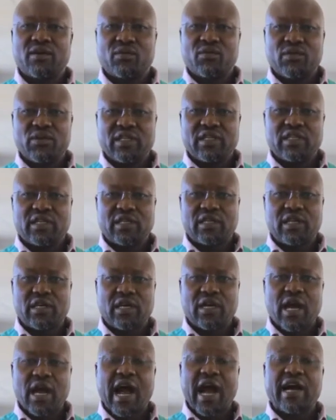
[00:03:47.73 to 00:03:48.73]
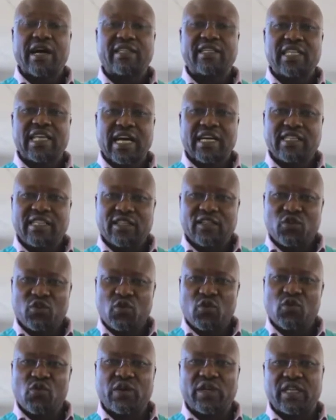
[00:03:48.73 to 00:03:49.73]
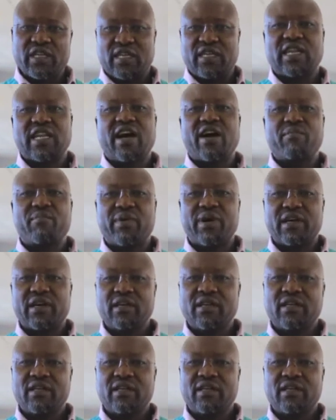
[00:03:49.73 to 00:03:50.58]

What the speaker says: which are 32 in number.